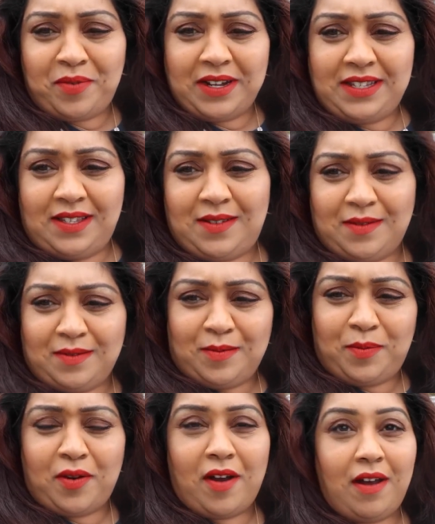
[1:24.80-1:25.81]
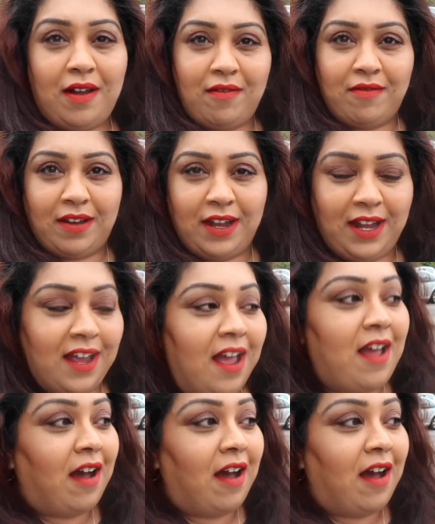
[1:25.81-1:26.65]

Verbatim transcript: Breadsall Priory.